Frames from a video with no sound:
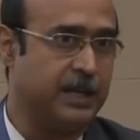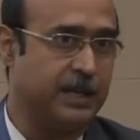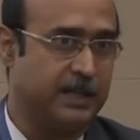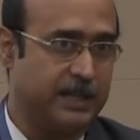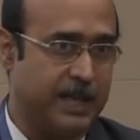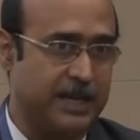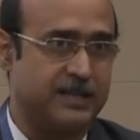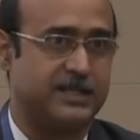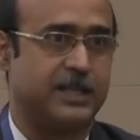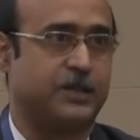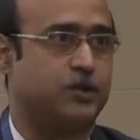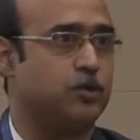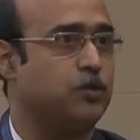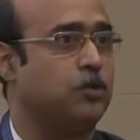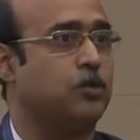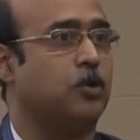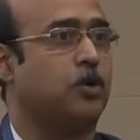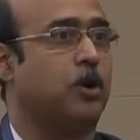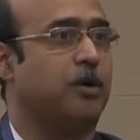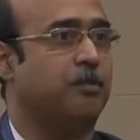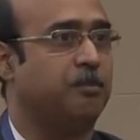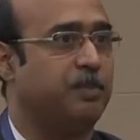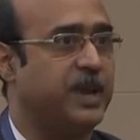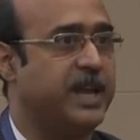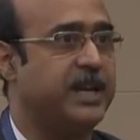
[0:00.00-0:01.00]
That's the two
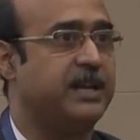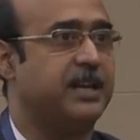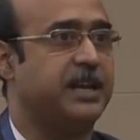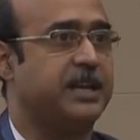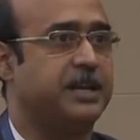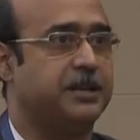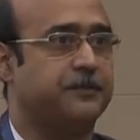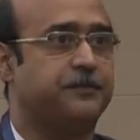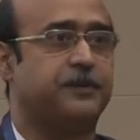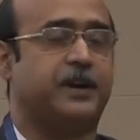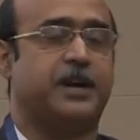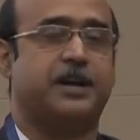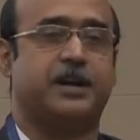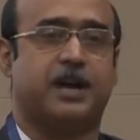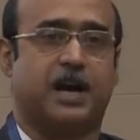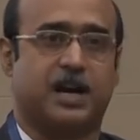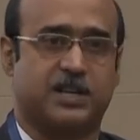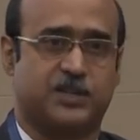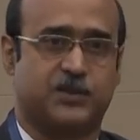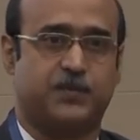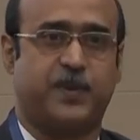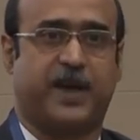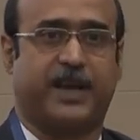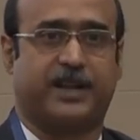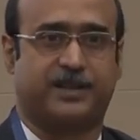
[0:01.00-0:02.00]
completely different
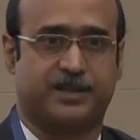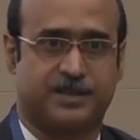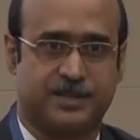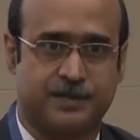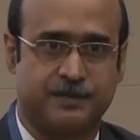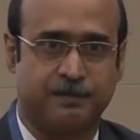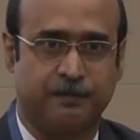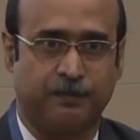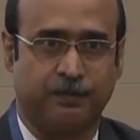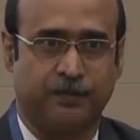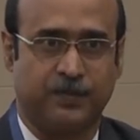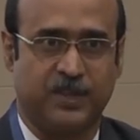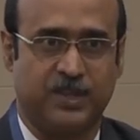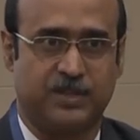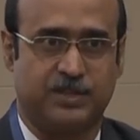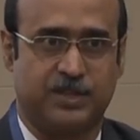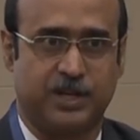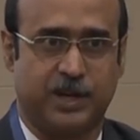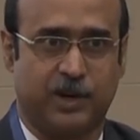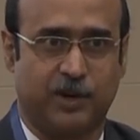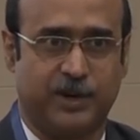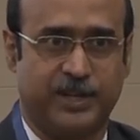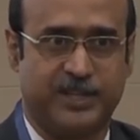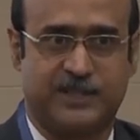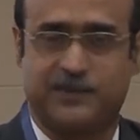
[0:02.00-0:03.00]
aspects the
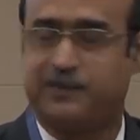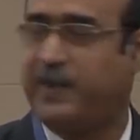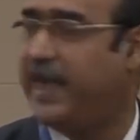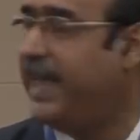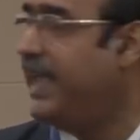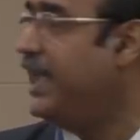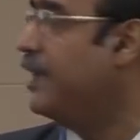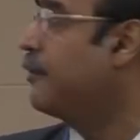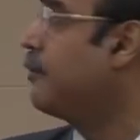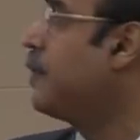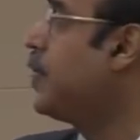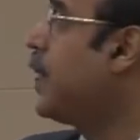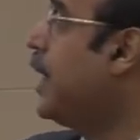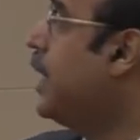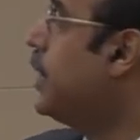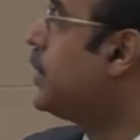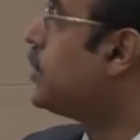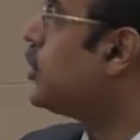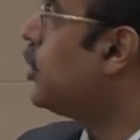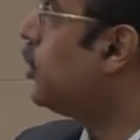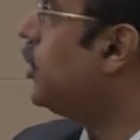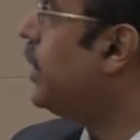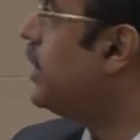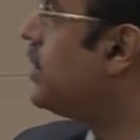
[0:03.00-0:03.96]
zero is playing. So